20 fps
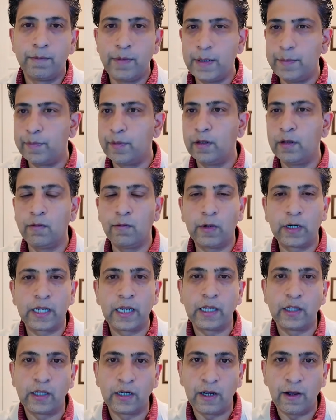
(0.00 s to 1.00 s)
People
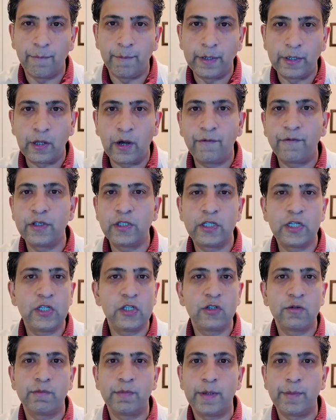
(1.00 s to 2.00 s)
working in the government
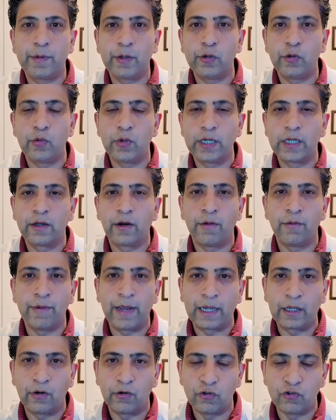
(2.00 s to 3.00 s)
offices, people doing
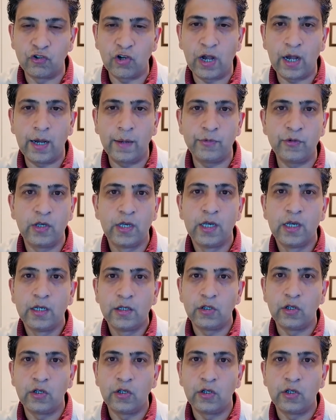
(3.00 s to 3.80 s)
regular jobs,